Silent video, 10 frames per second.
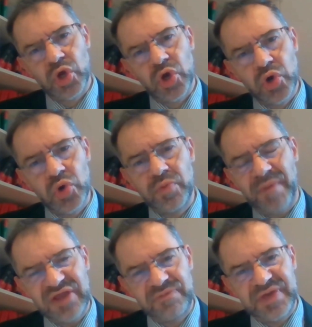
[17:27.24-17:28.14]
who
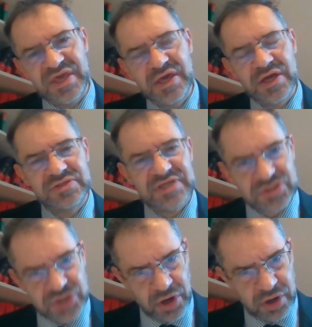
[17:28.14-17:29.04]
might be
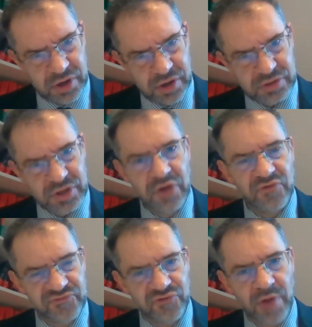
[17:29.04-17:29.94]
deterred
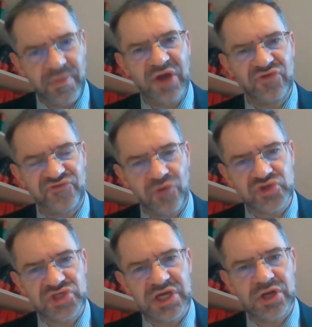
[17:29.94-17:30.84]
from
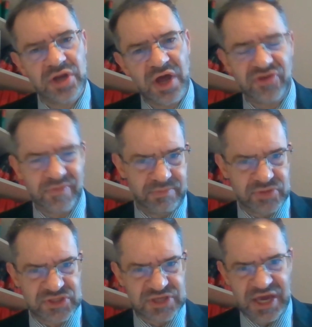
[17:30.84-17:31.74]
enforcing in another member
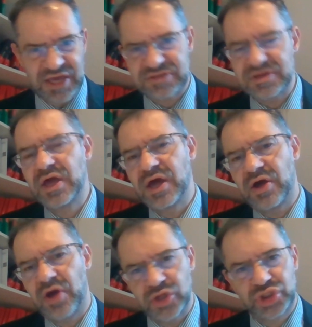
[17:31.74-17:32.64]
state
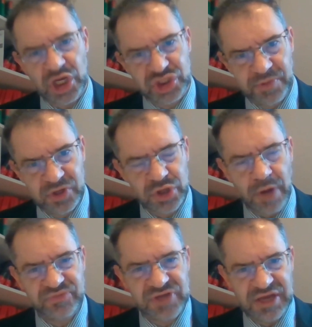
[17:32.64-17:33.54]
a judgment
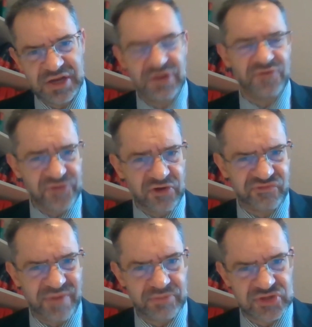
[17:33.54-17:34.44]
obtained in a first
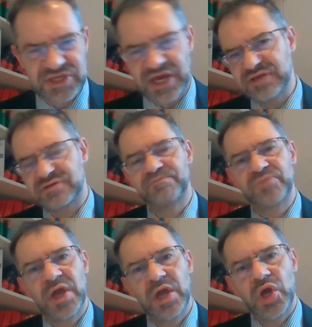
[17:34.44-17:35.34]
member state,
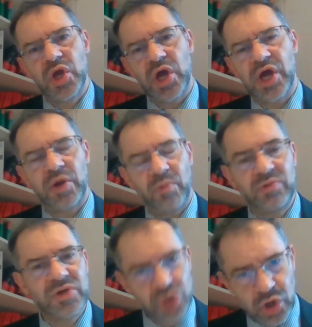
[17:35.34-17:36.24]
when
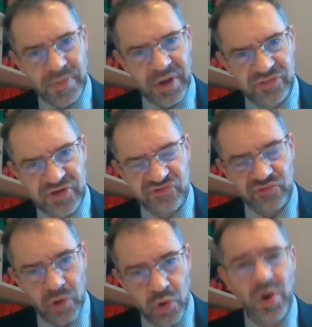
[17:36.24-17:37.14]
we talk about this,
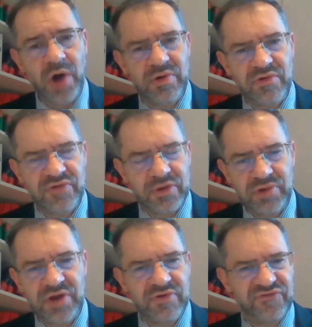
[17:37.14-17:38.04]
who are
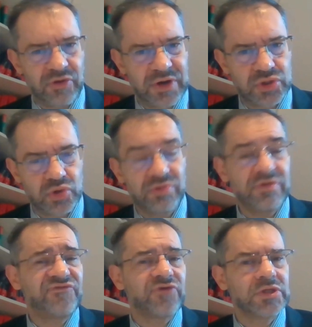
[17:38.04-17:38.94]
we referring to? We're
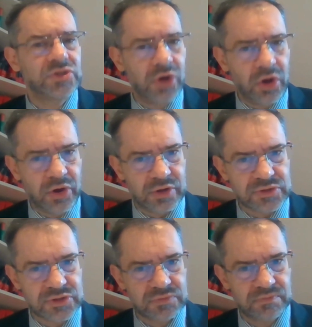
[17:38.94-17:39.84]
referring to
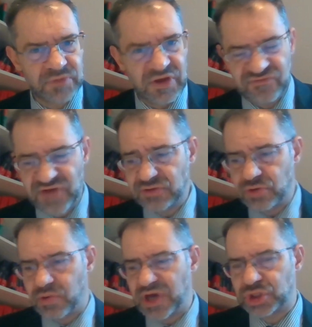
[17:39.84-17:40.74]
lawyers. In fact, the
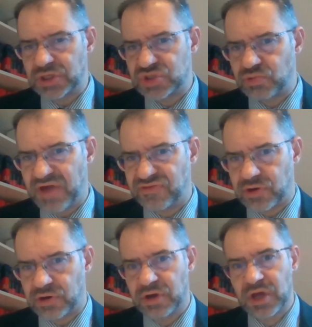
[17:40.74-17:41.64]
question is whether